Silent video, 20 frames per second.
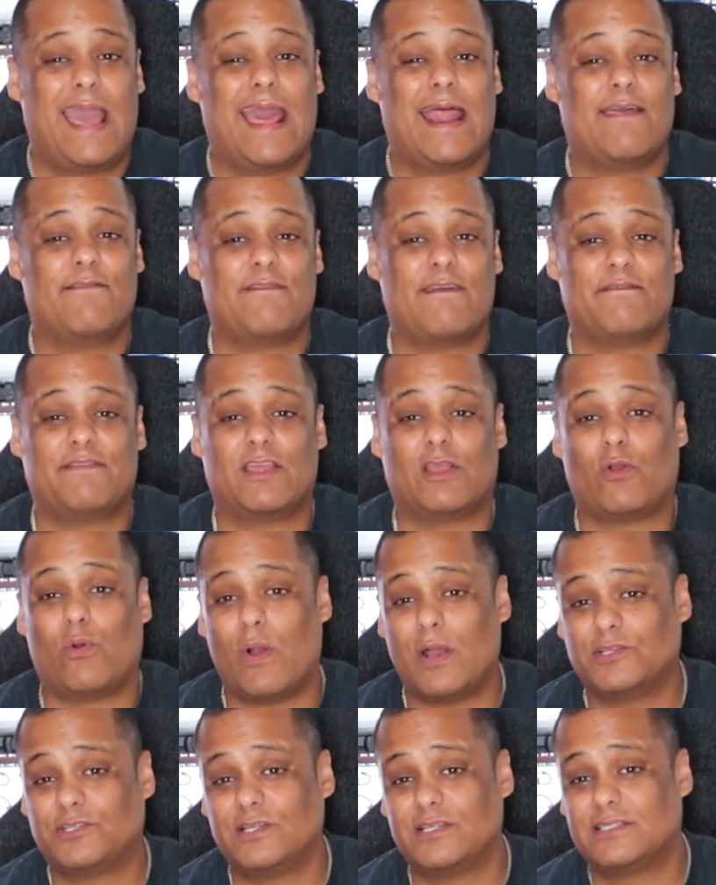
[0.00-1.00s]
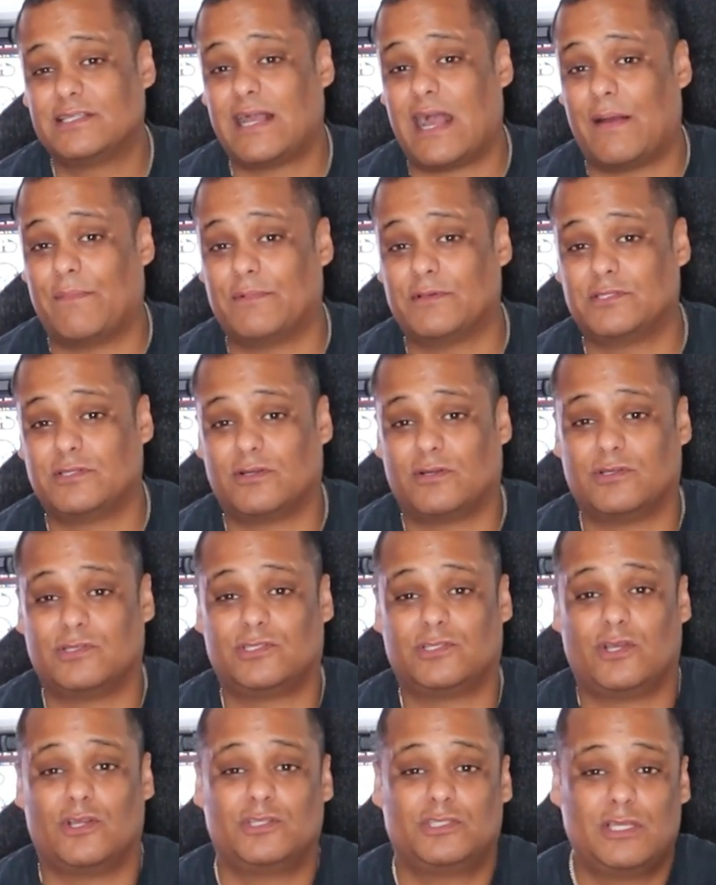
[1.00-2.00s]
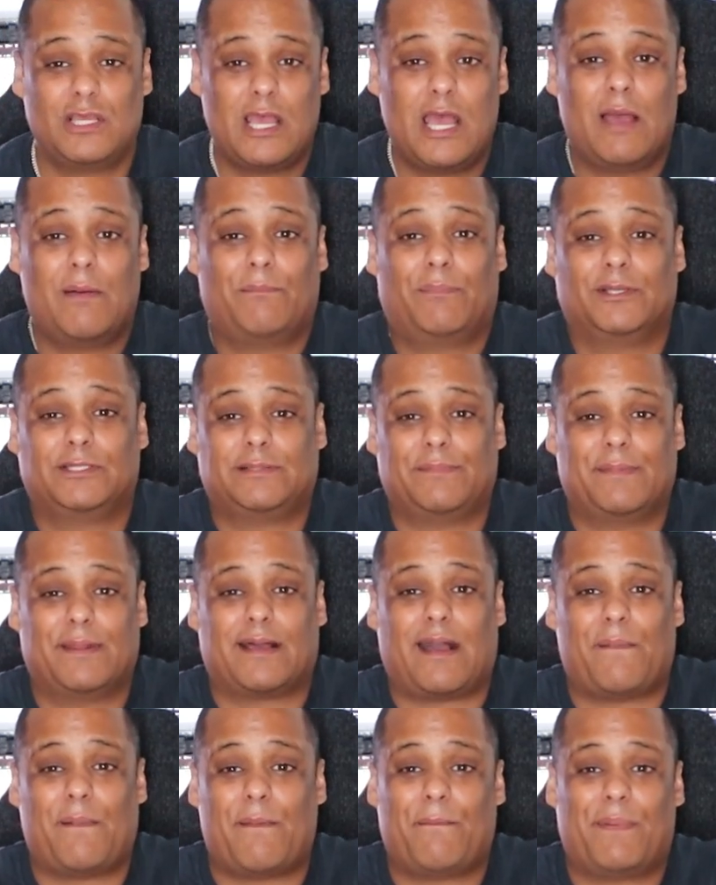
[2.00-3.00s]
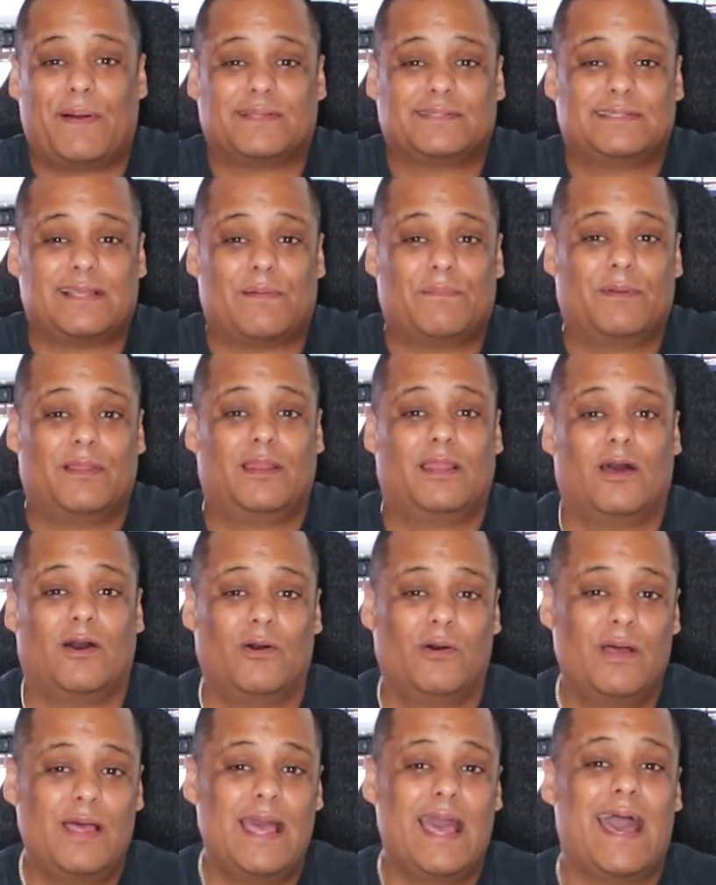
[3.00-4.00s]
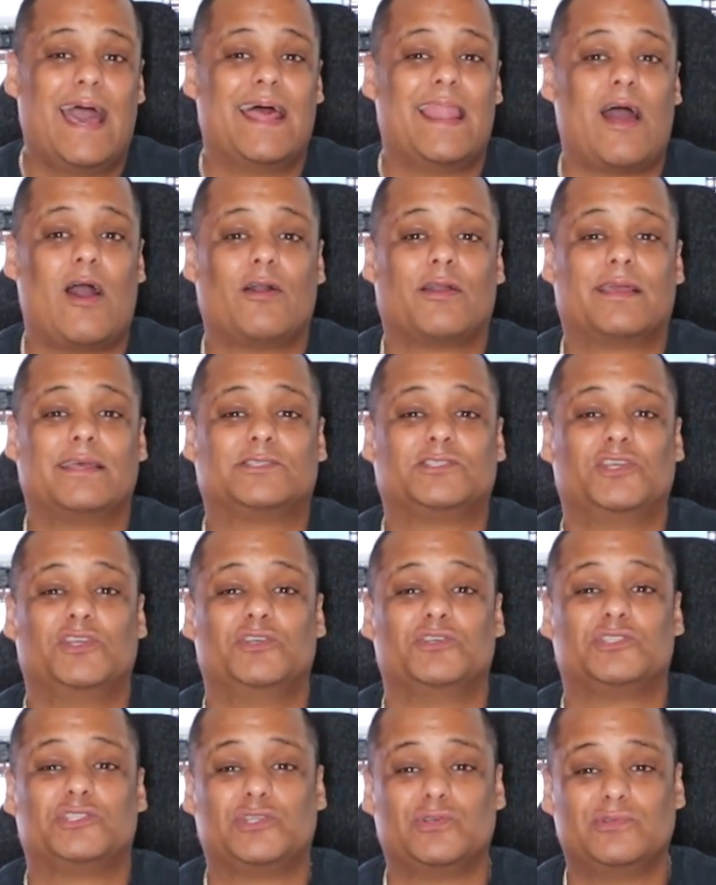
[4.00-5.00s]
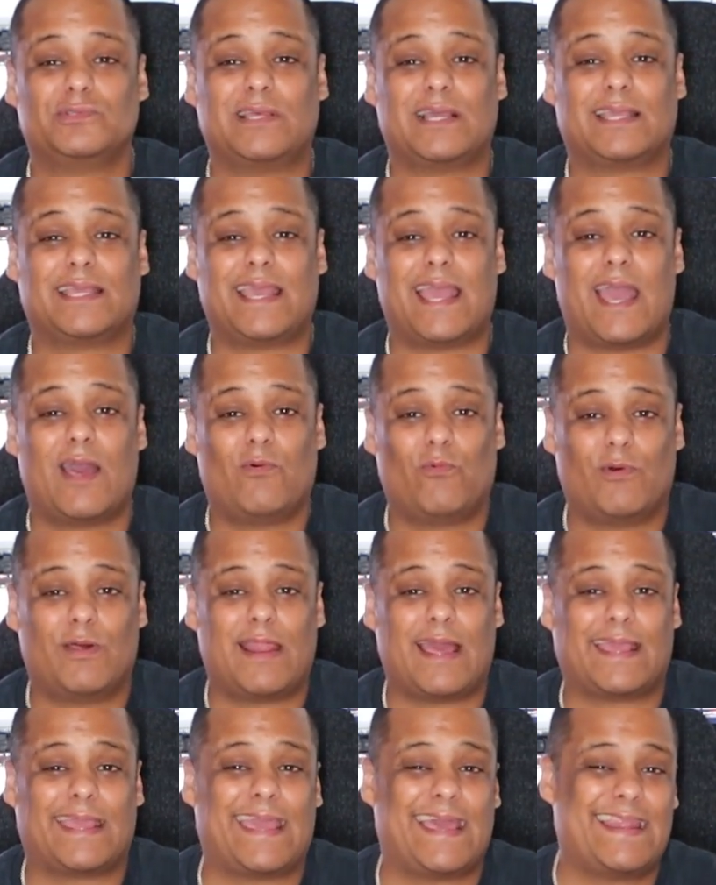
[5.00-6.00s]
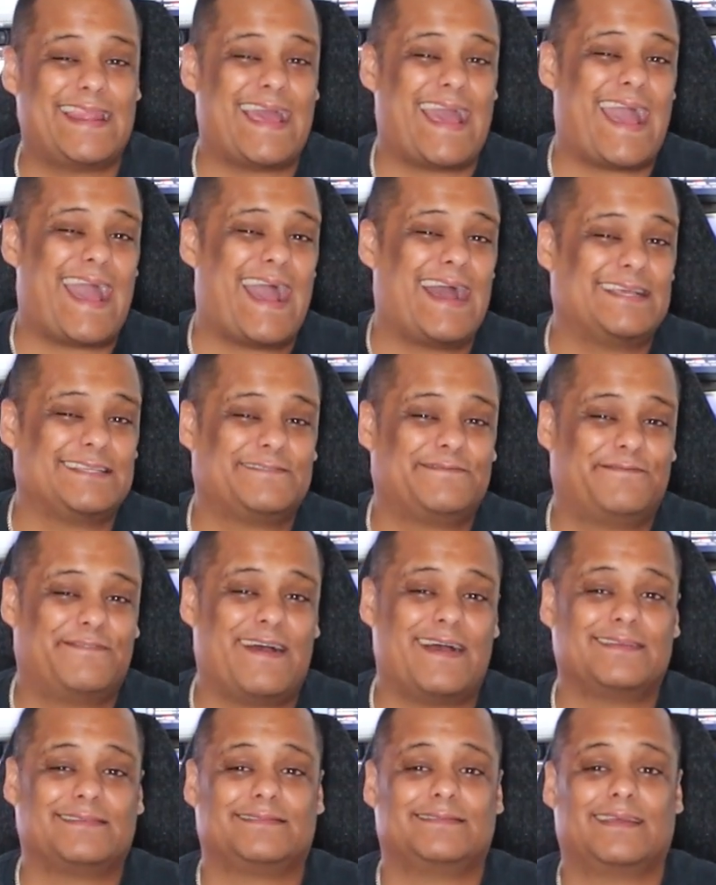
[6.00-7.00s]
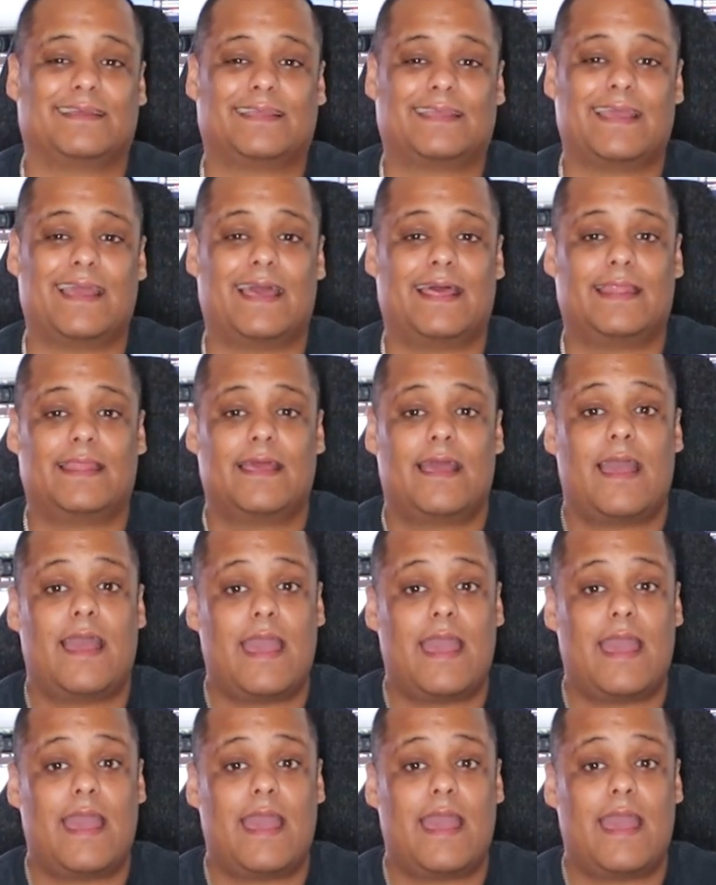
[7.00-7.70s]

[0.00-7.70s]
And if you have any questions, comments, or concerns, put them in the comment box down below, and I'll get to you as soon as I can, when I can, as fast as I can.